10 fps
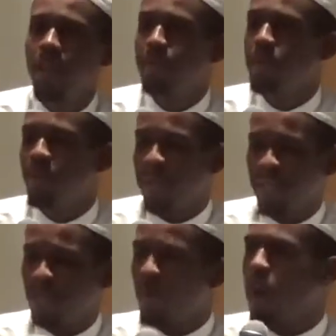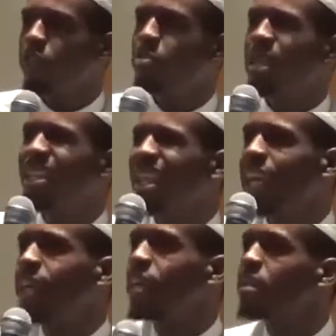and people making tawaf being
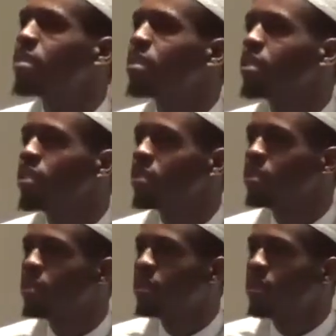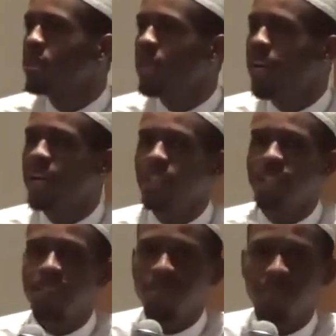naked. Nah. And
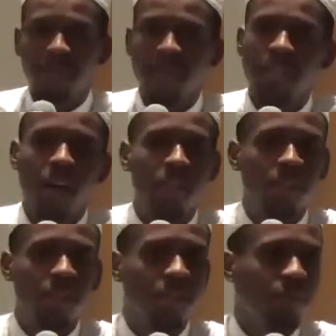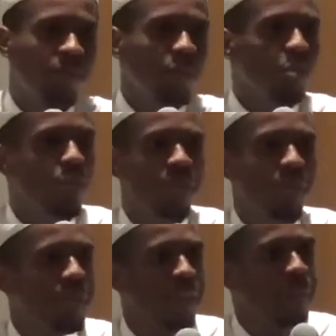this any other physical
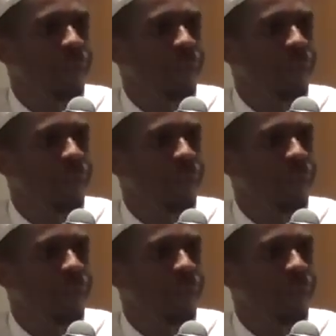filth that